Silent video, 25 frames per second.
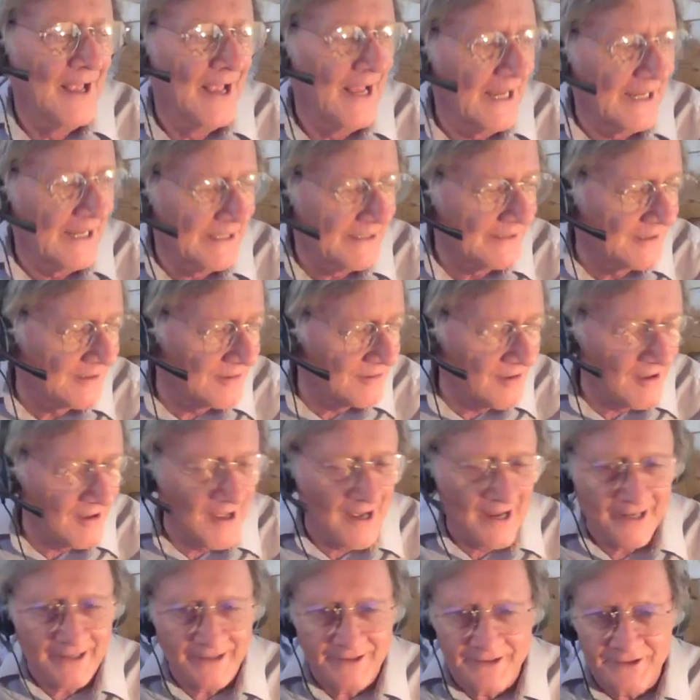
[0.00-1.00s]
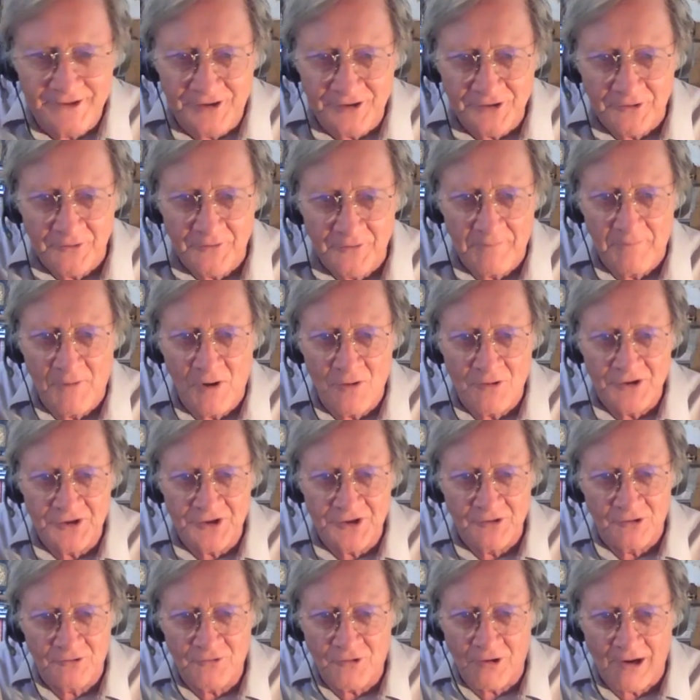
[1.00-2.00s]
inclined to
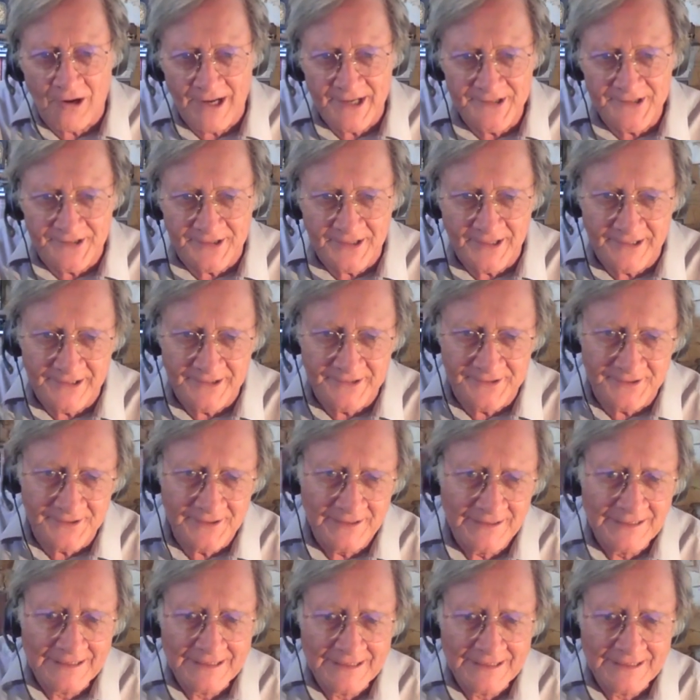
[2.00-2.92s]
emotional crises,